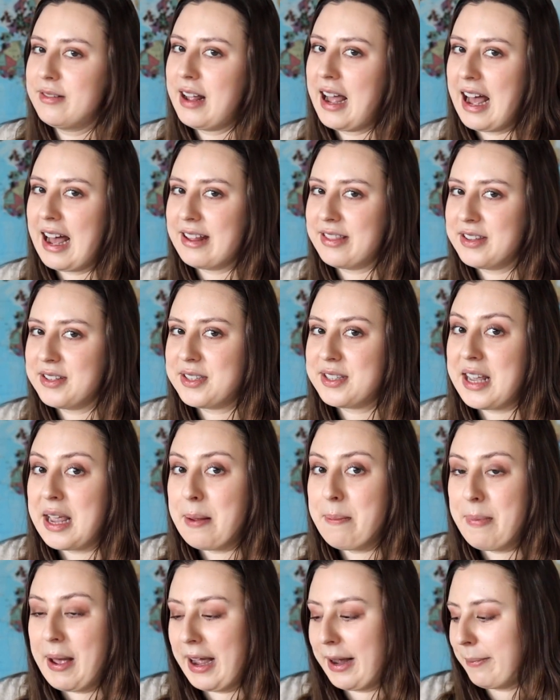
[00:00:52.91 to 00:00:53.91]
had the
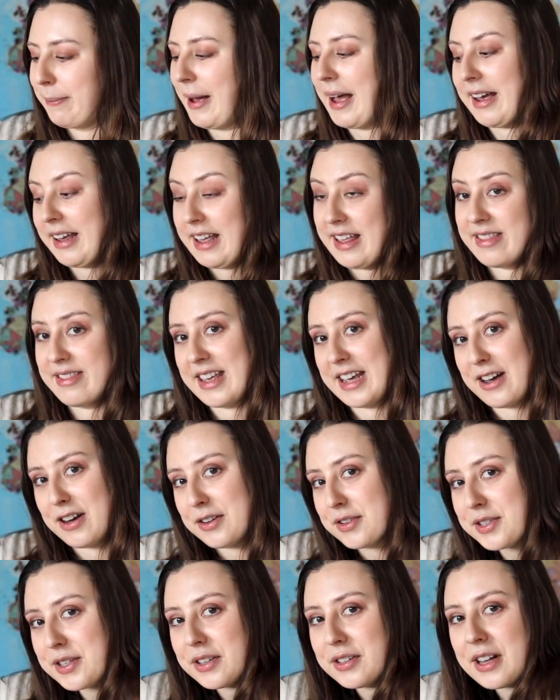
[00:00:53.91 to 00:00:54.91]
same backpack and they
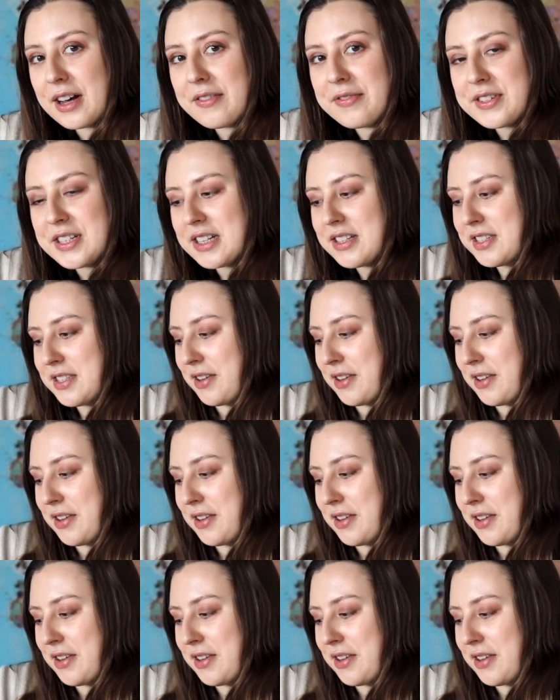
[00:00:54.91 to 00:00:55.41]
also loved it,